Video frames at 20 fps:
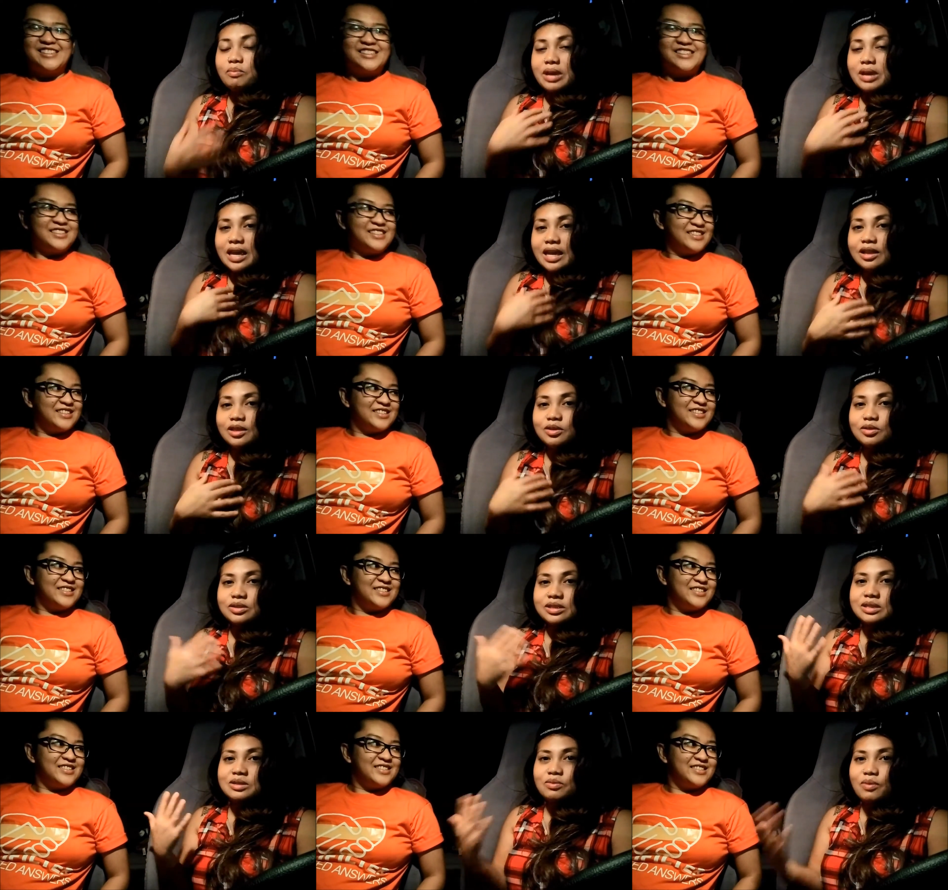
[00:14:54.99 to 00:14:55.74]
Speaker 1: me
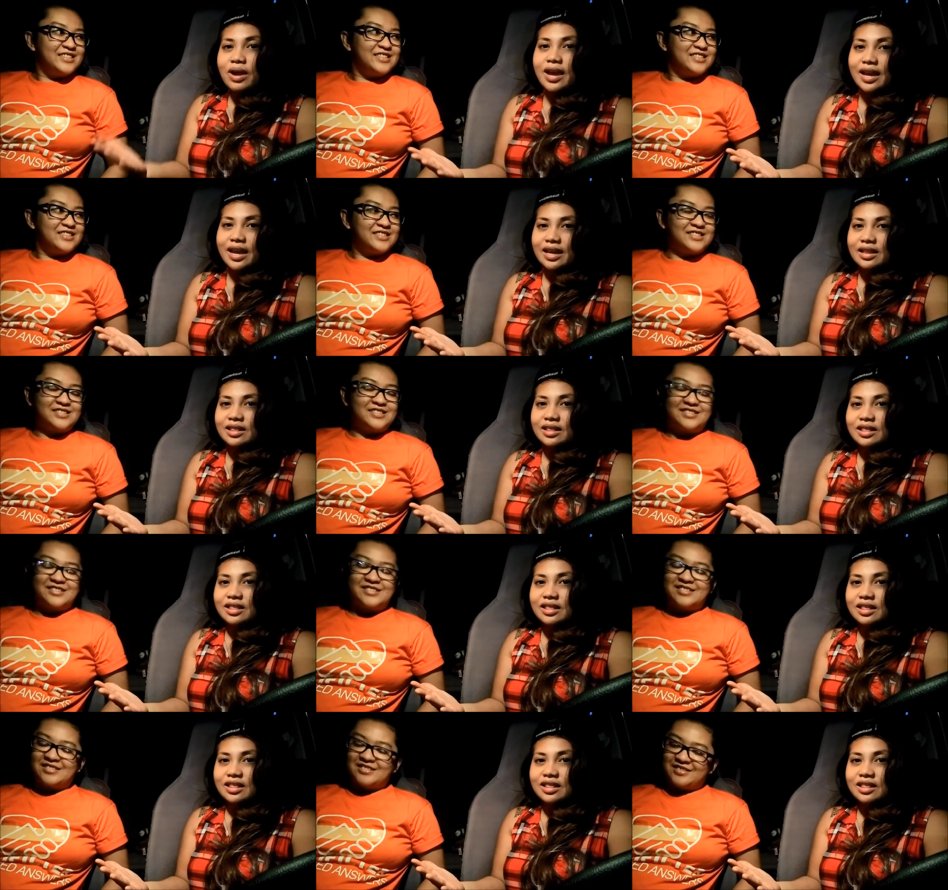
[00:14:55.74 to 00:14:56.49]
losing weight.
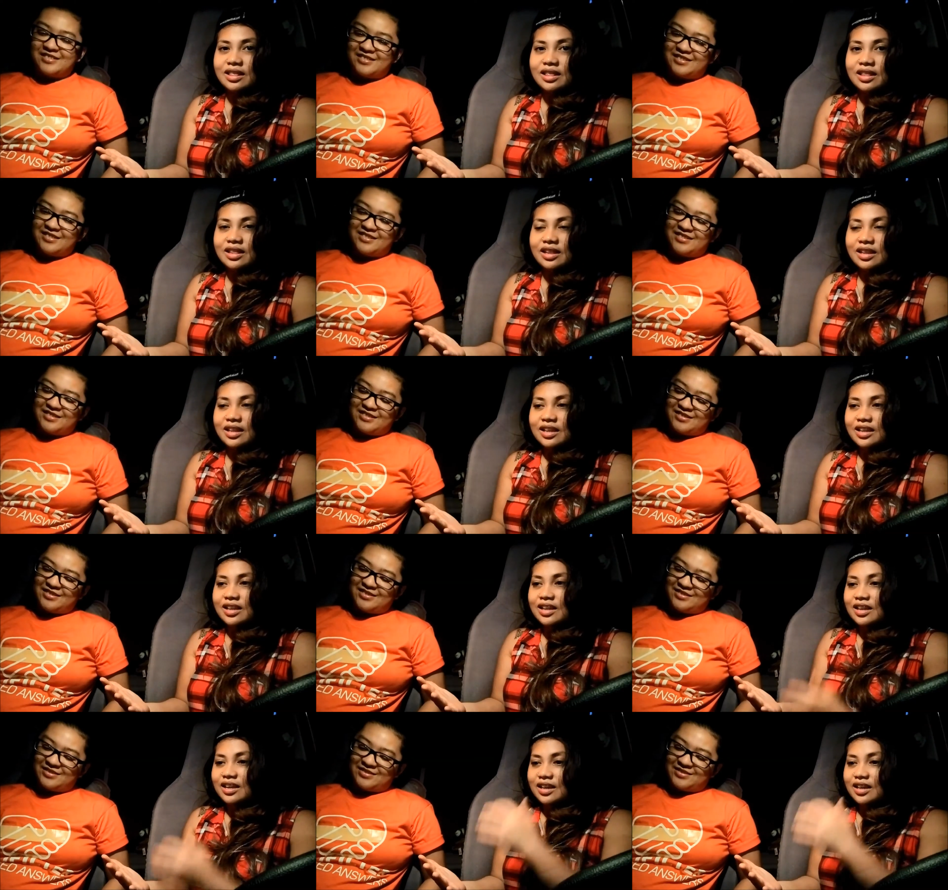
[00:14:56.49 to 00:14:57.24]

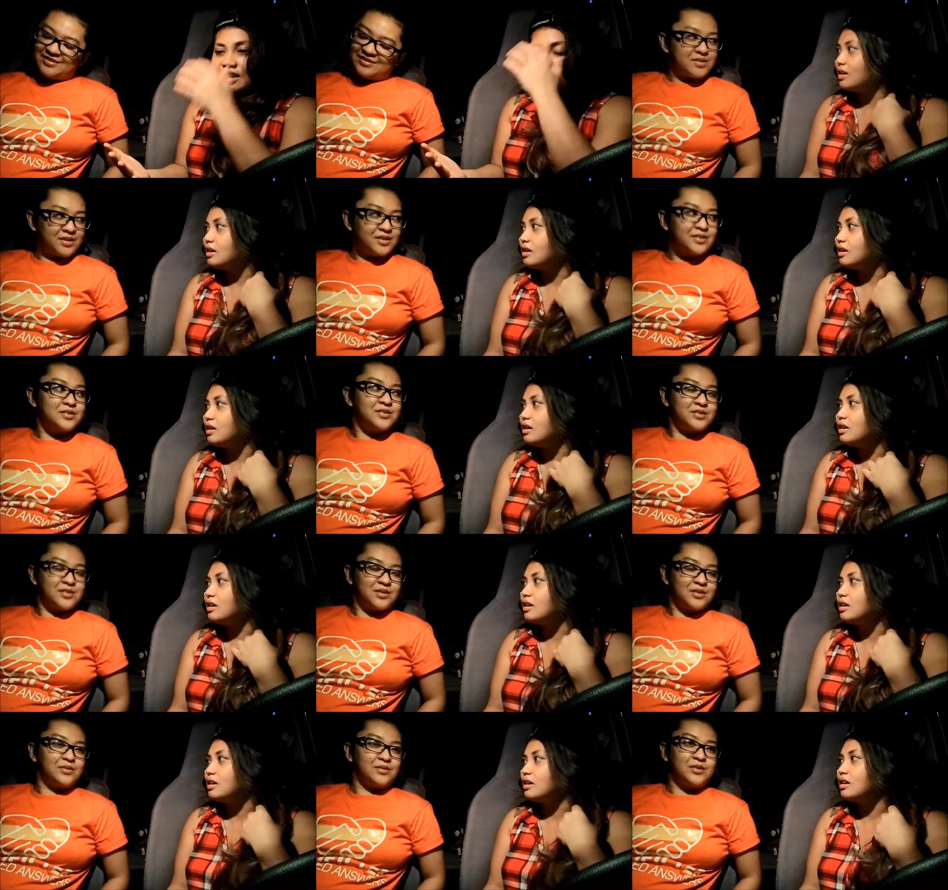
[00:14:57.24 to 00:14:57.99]
Oh, is it
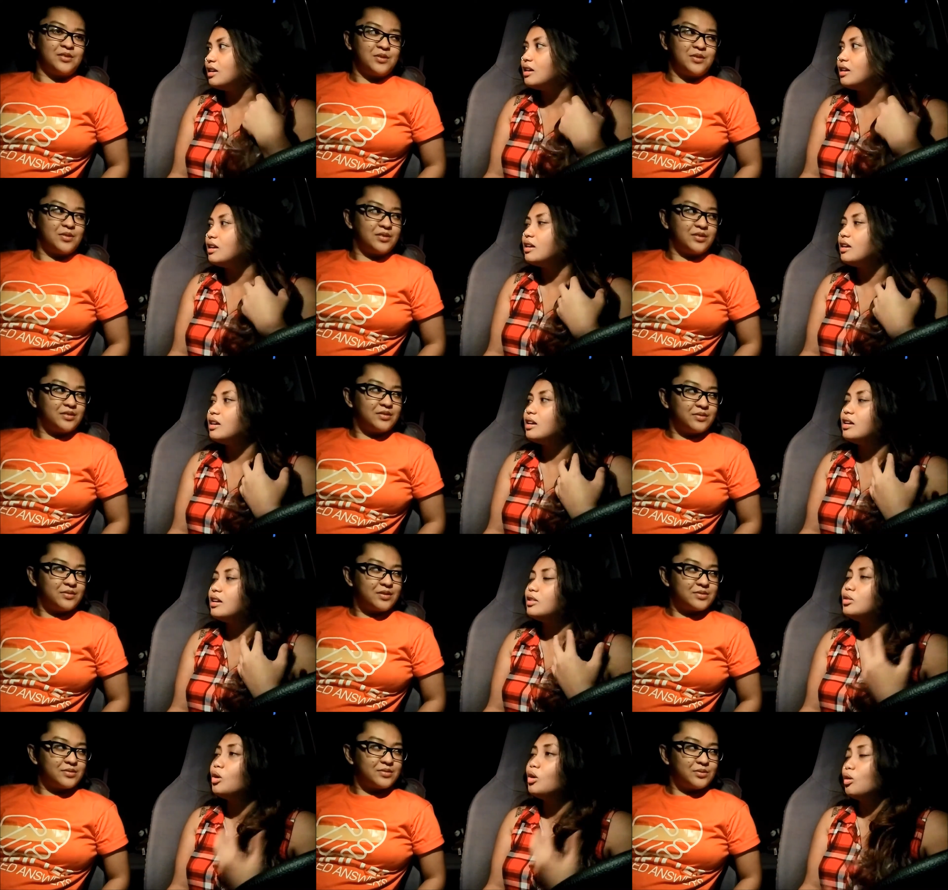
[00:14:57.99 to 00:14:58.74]
still your
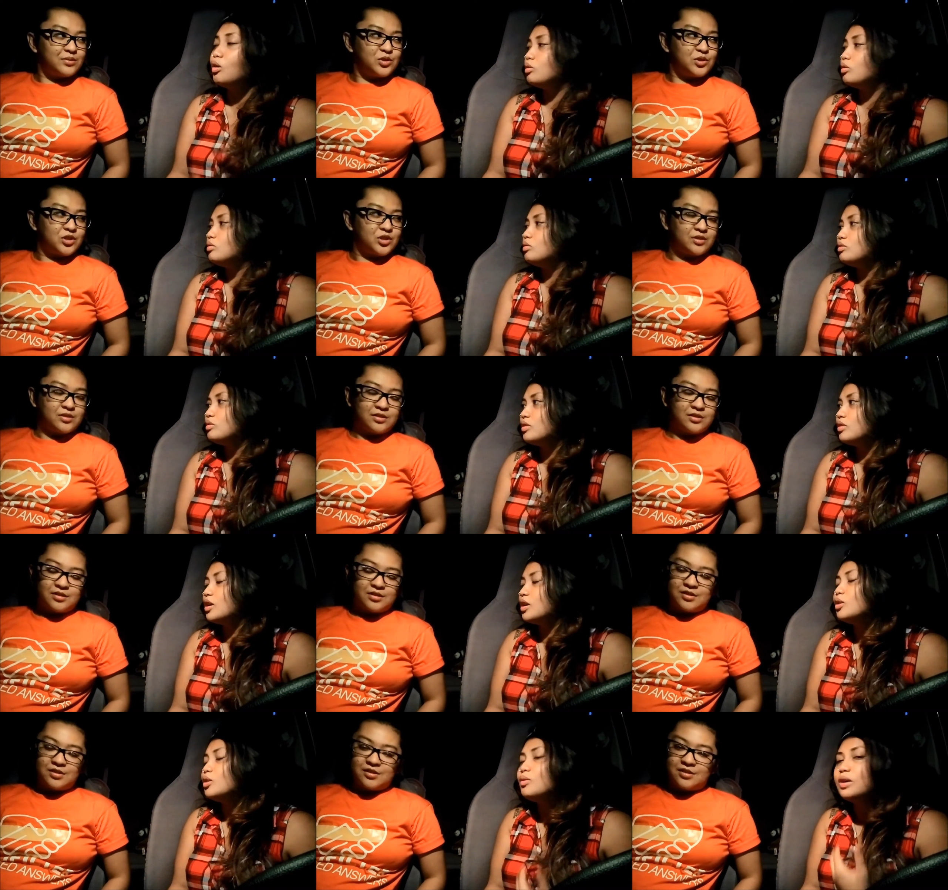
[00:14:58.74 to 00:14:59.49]
resolution?
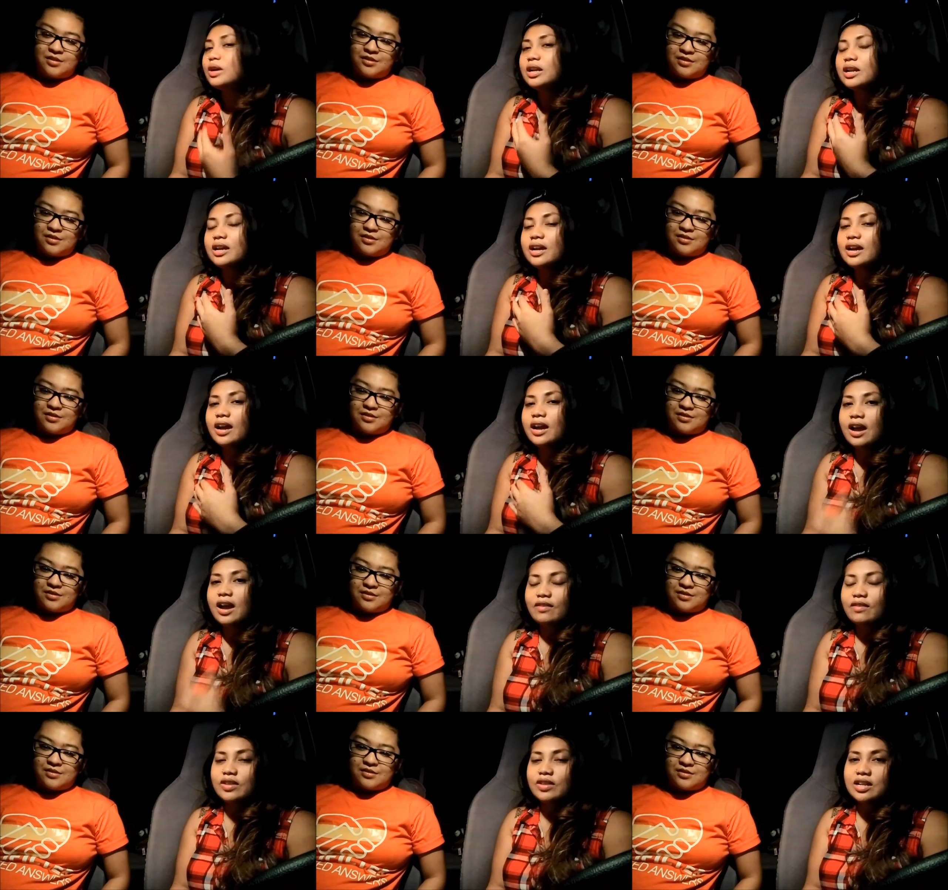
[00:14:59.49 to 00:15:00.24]
No, I don't want to
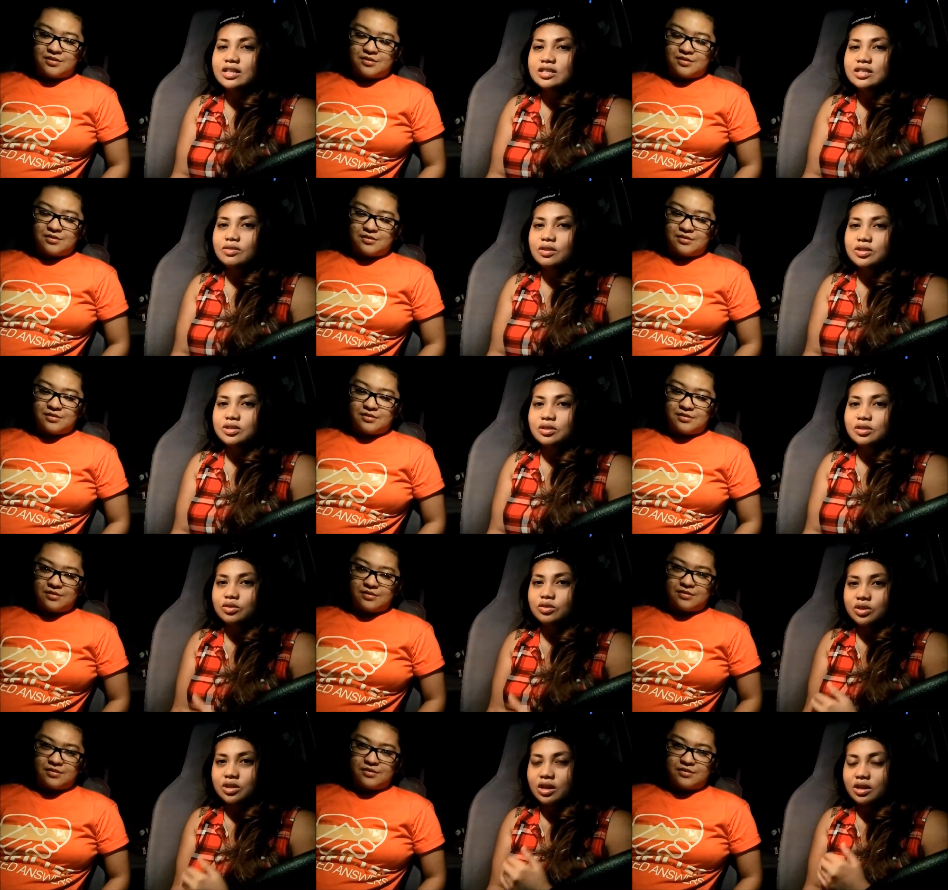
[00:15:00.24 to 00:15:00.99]
have that as a
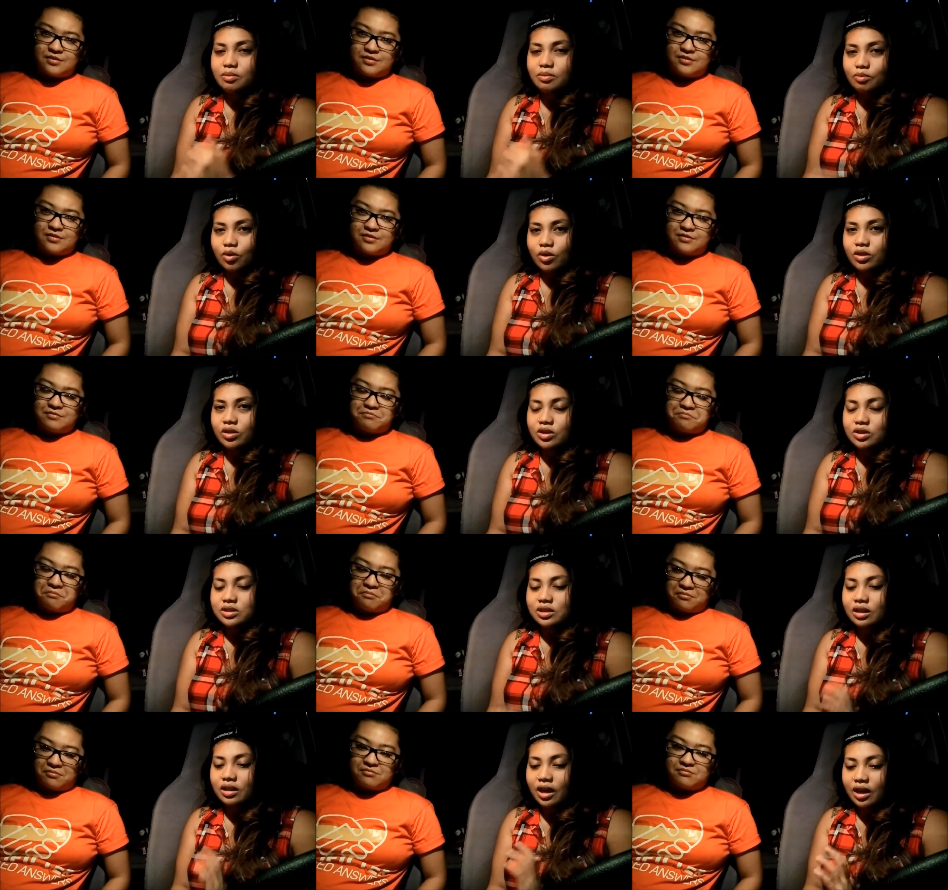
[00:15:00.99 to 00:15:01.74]
resolution anymore.
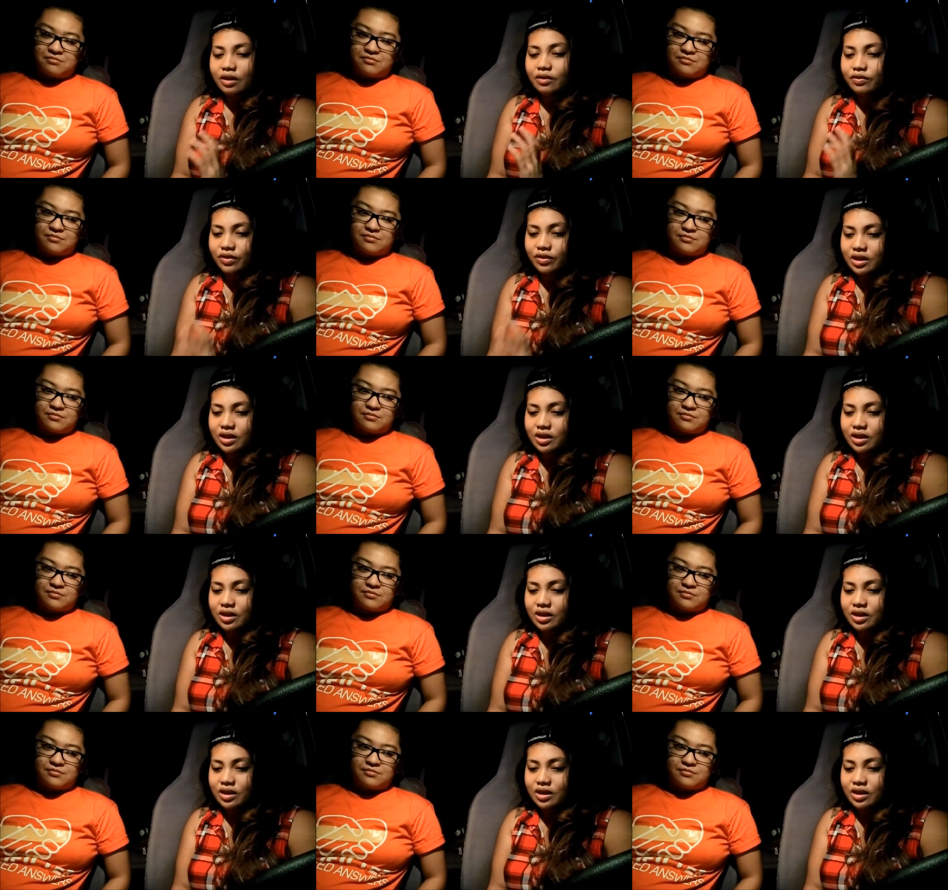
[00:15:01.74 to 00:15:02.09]
There's a lot of